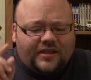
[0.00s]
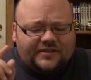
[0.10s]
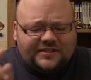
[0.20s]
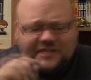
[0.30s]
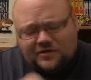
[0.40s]

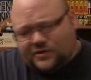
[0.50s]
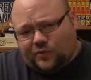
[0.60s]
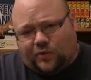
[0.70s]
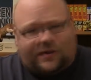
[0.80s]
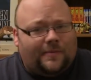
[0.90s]
Cells
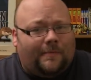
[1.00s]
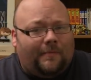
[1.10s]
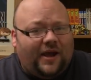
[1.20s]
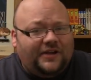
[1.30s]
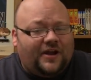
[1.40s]
at Work
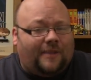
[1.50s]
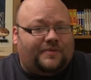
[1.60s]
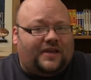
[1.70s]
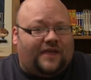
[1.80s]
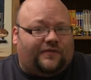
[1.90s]
might not
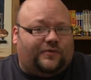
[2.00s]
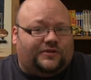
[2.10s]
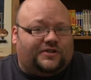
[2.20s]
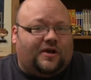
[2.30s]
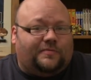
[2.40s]
be
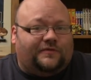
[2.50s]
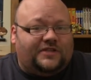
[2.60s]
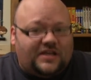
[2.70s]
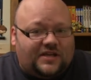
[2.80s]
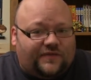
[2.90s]
everyone's cup of
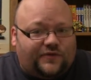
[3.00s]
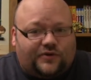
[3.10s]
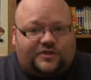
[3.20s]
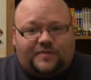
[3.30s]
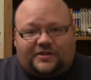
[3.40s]
tea if you're
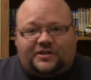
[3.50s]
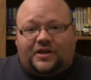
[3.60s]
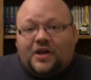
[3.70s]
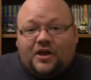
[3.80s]
expecting